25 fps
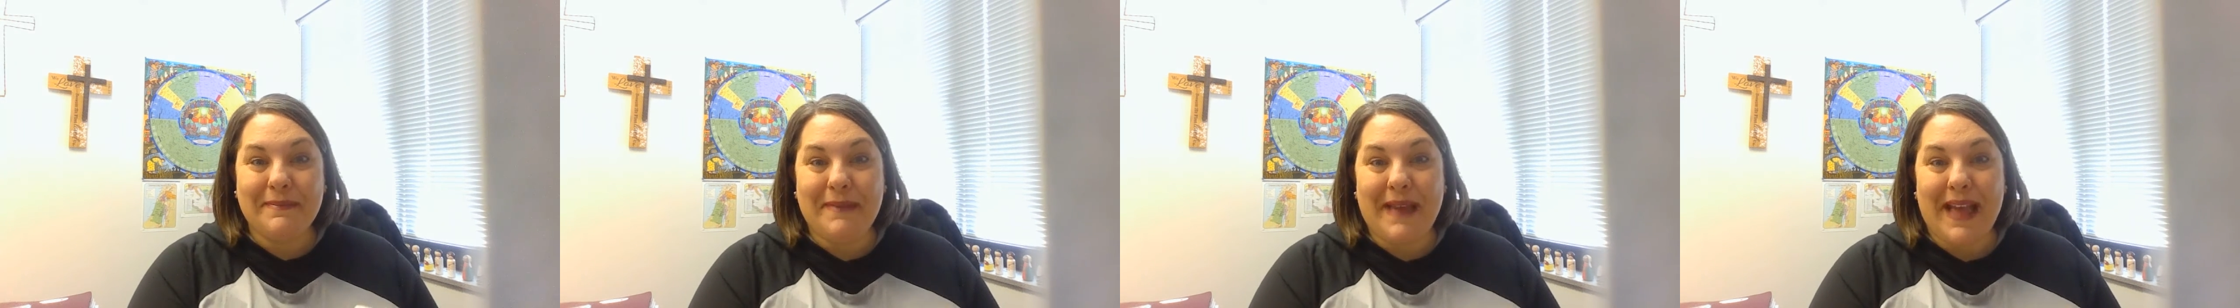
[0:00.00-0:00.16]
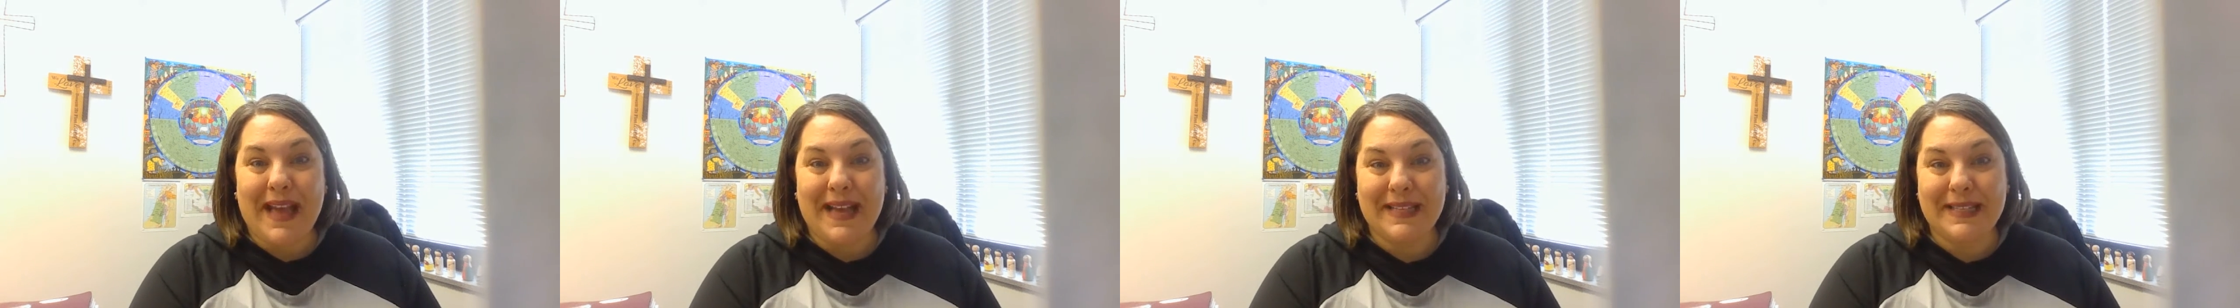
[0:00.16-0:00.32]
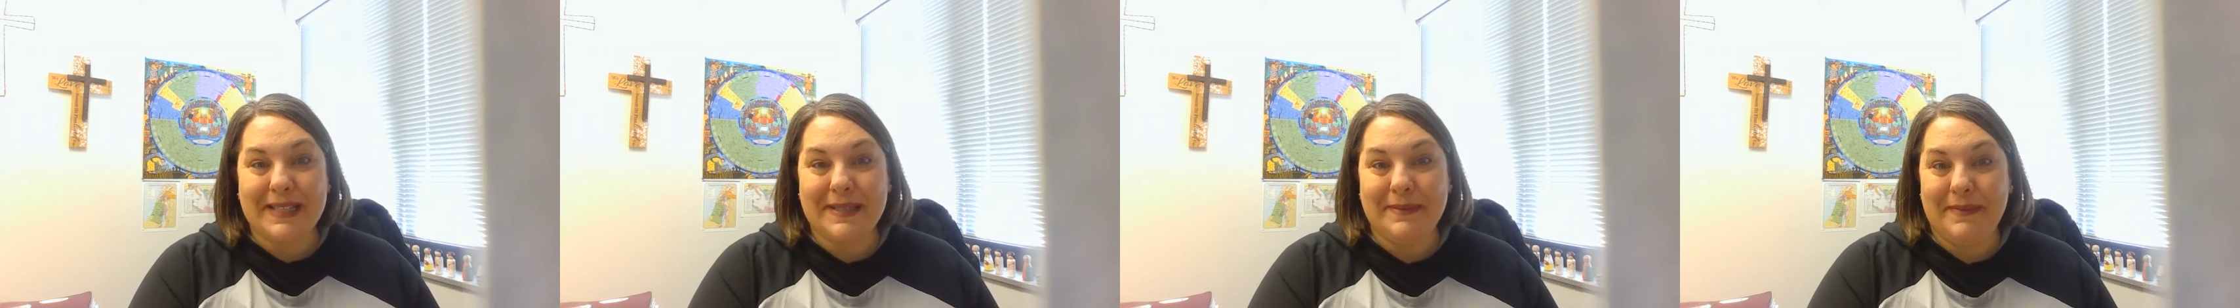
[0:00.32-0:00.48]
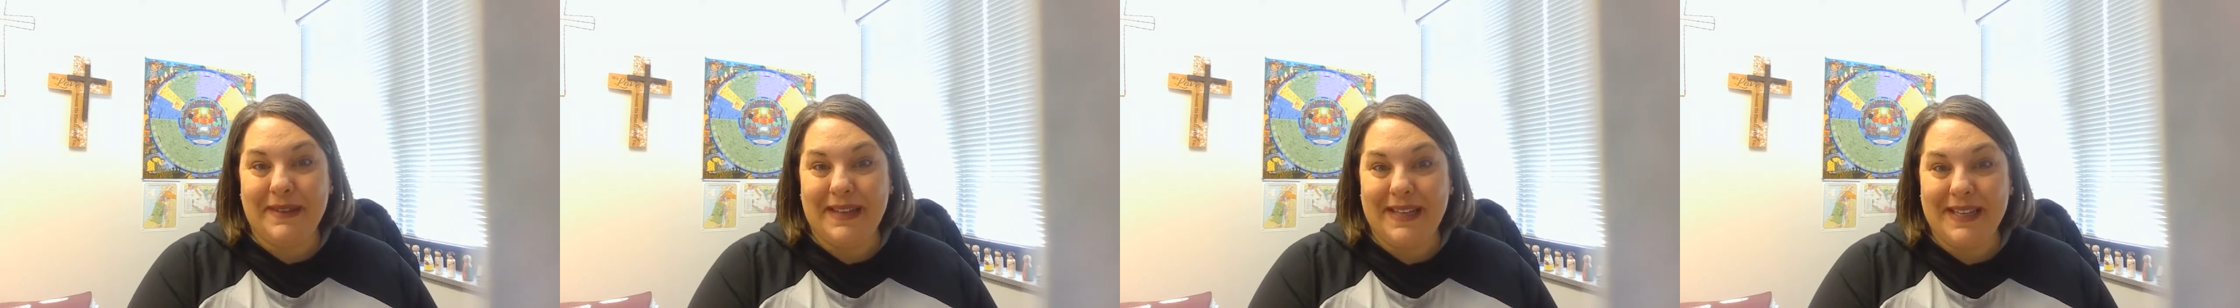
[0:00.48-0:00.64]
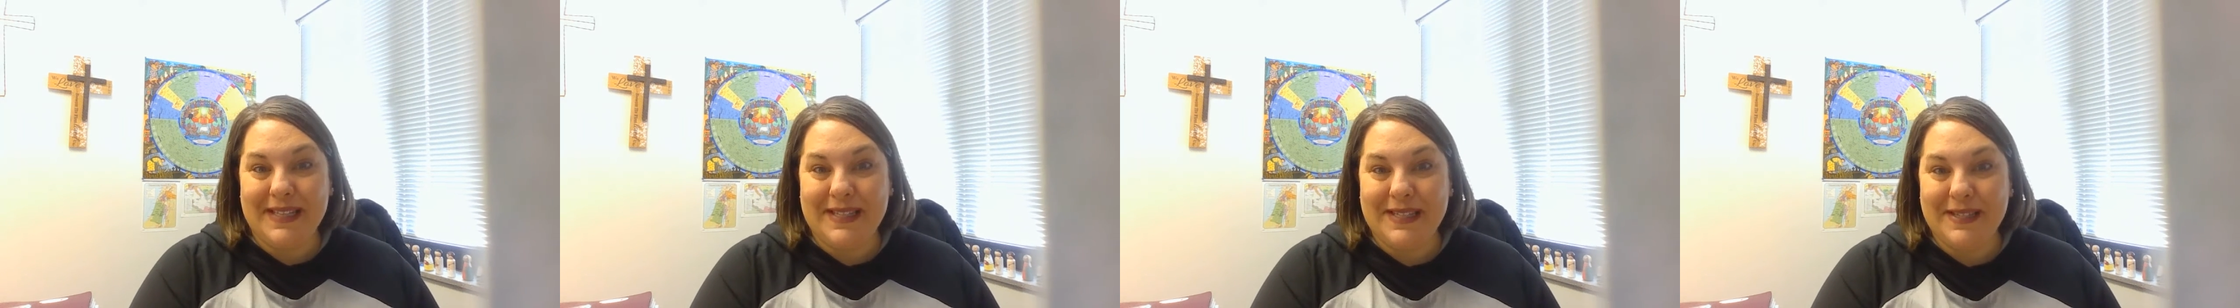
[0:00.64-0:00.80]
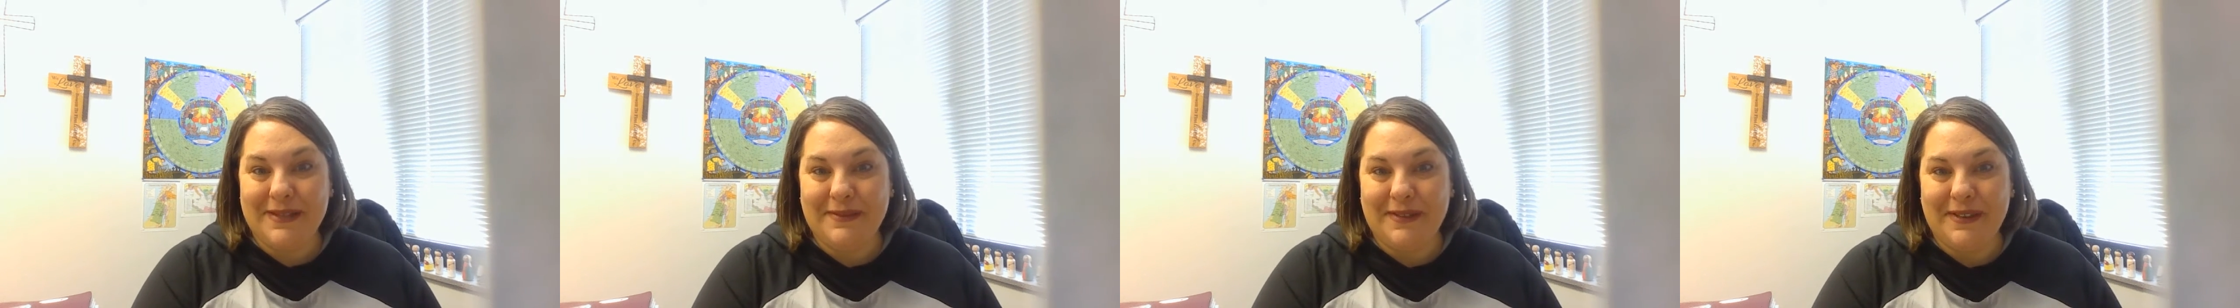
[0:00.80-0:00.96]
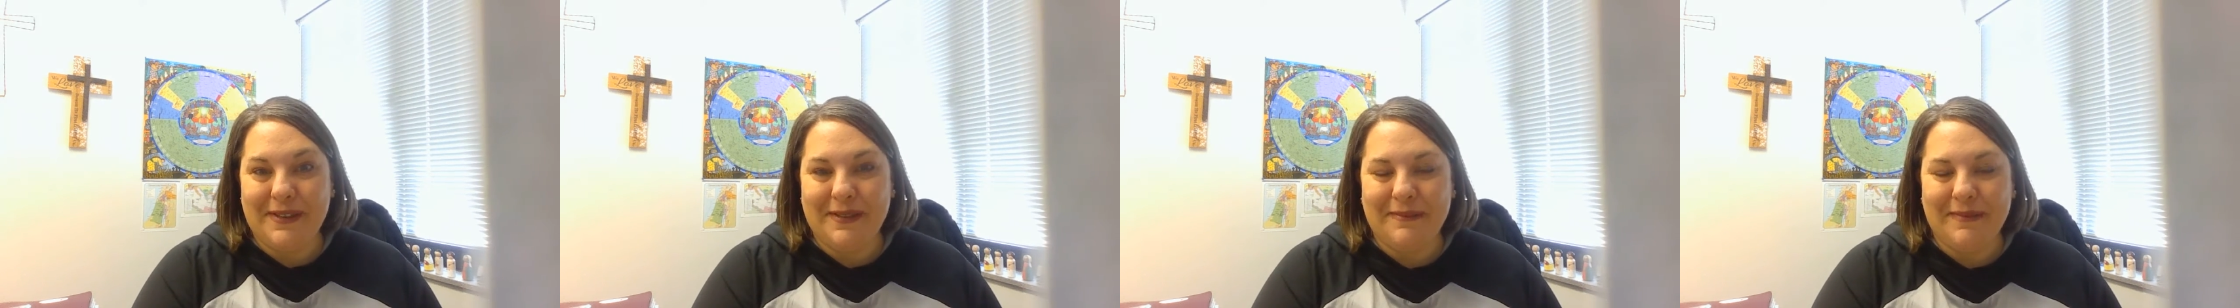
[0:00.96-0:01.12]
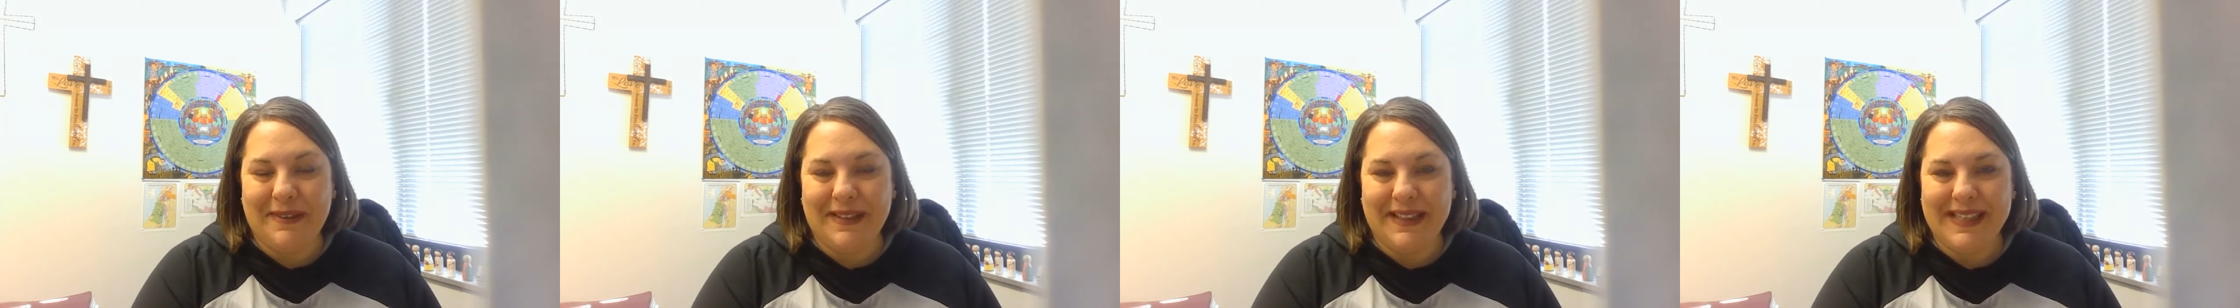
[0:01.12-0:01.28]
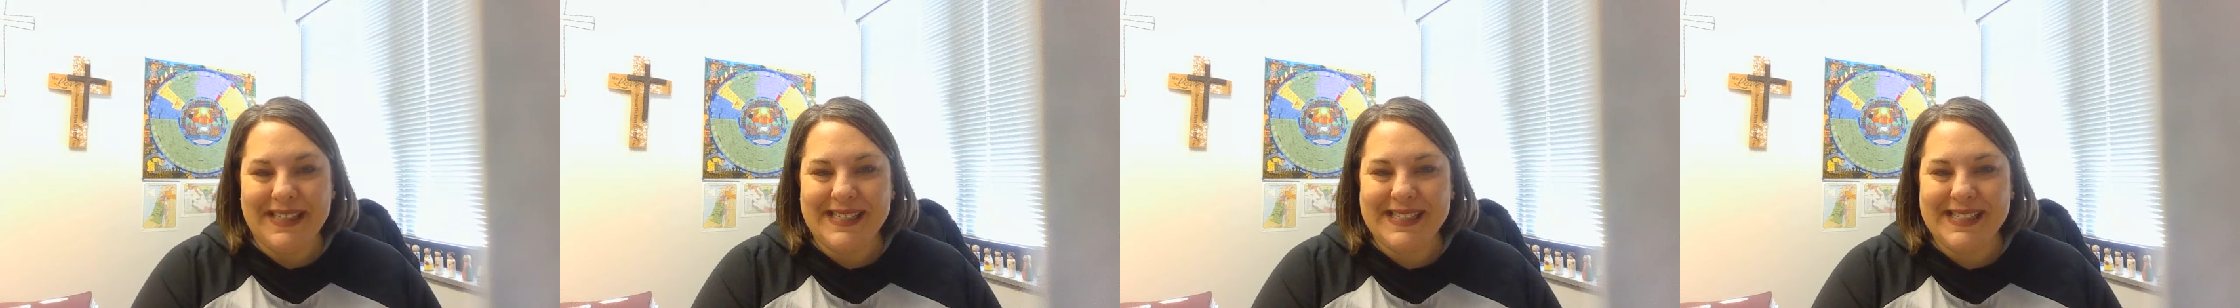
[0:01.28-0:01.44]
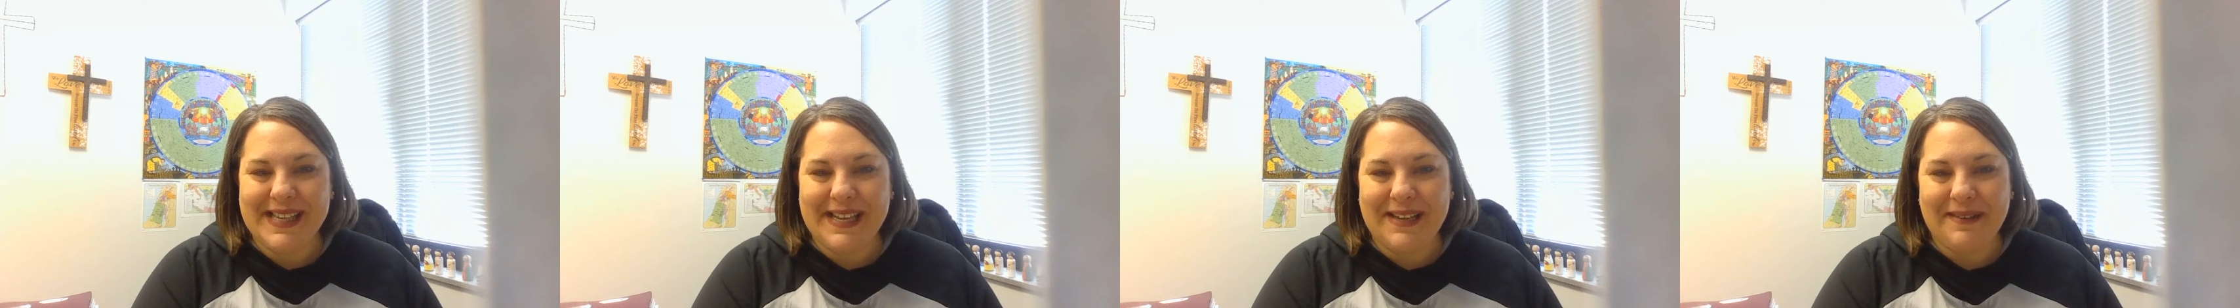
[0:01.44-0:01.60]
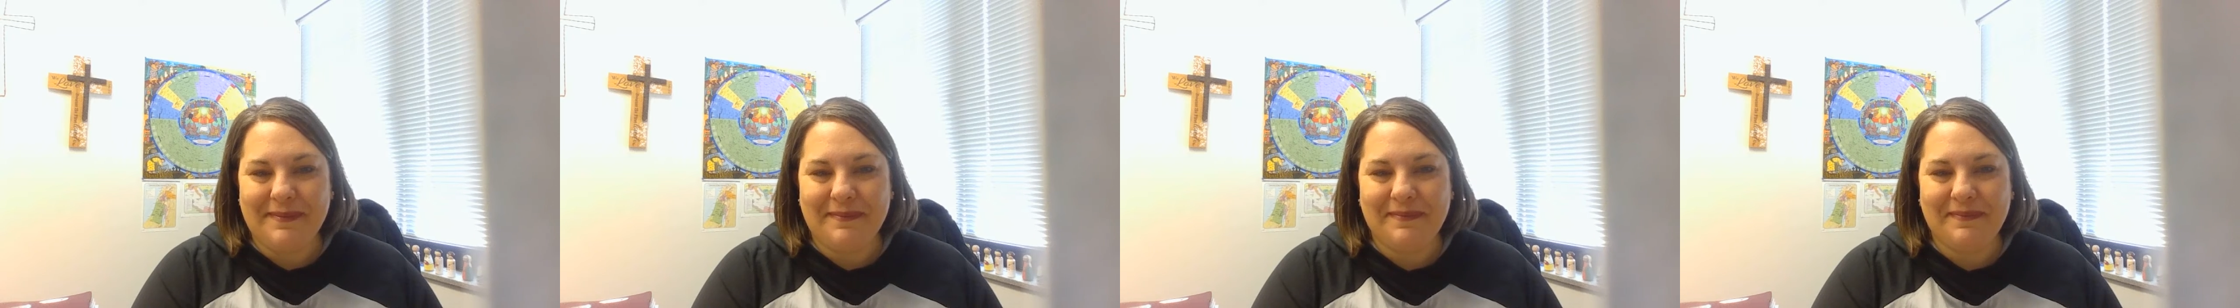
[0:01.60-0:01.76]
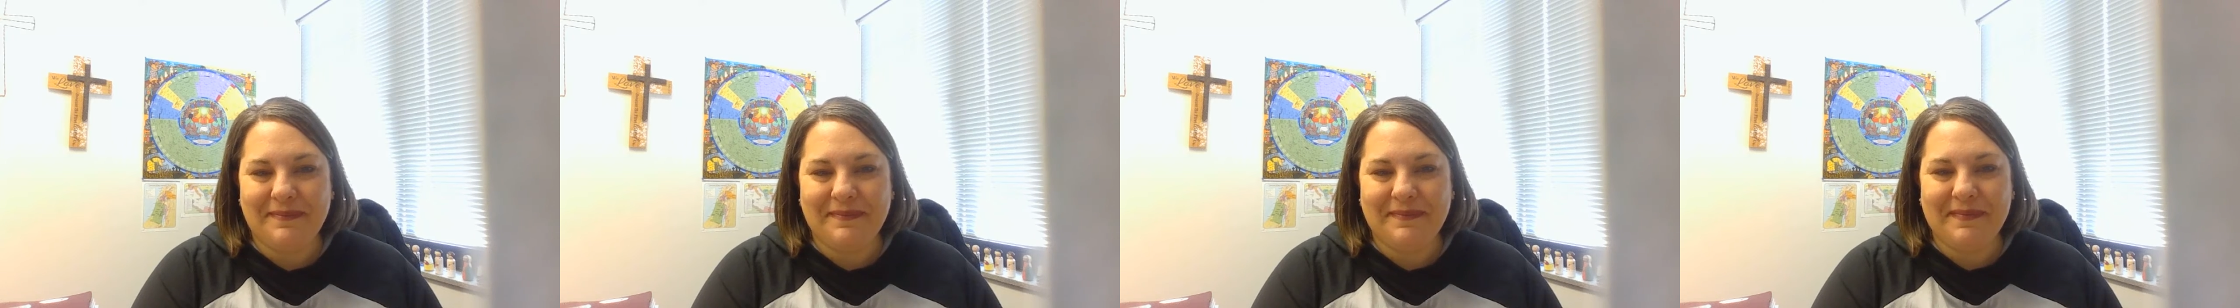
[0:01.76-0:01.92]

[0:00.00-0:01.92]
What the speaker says: Mass Minutes with Melissa.